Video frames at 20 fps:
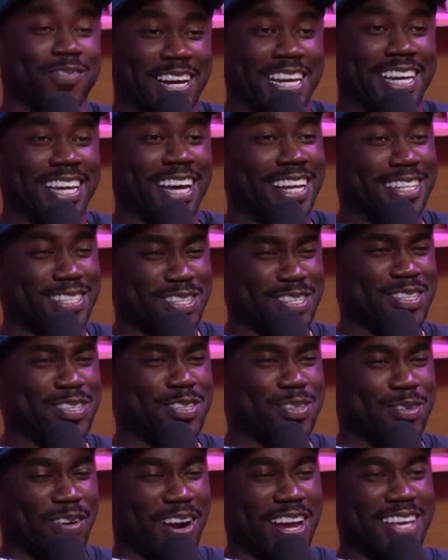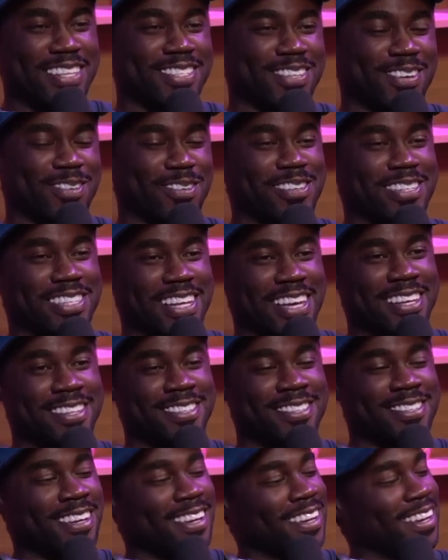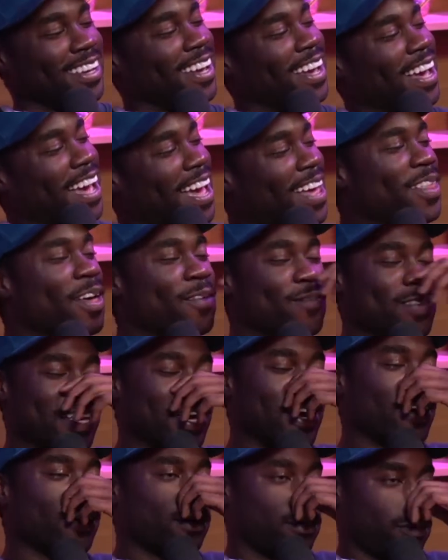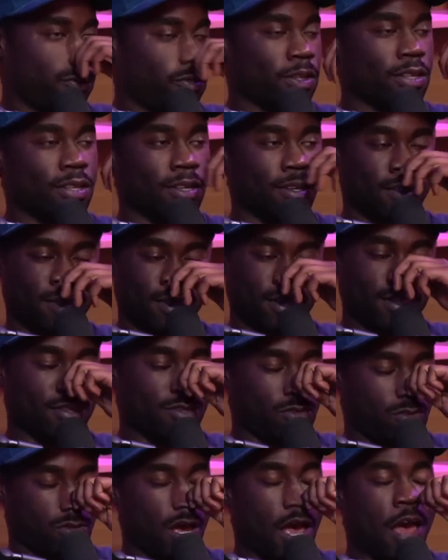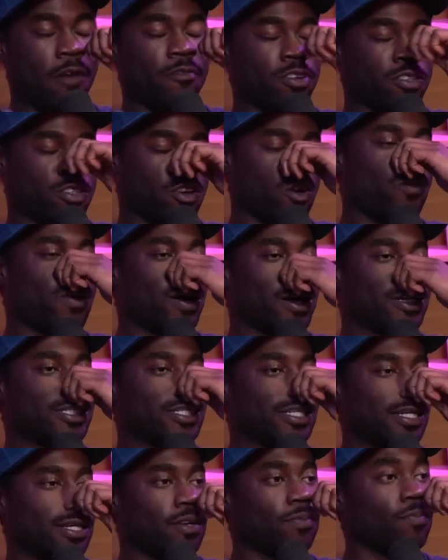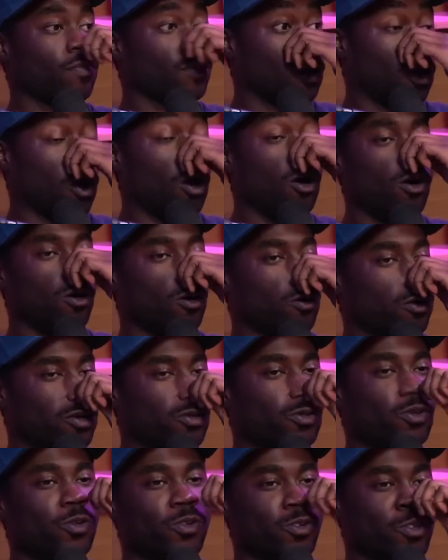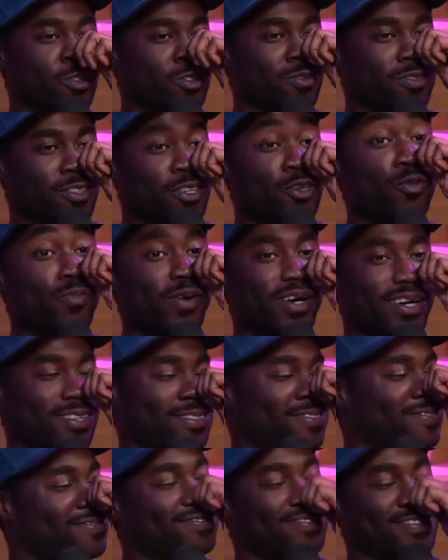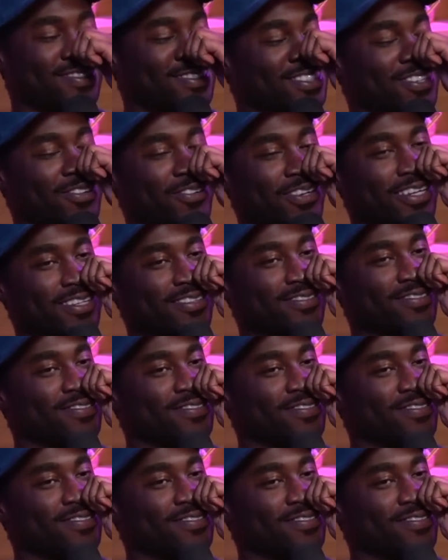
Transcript: my God, Jesus Christ, Cortez. And then Miguel with the ever so punchy, oh, cool, Cuba. So good.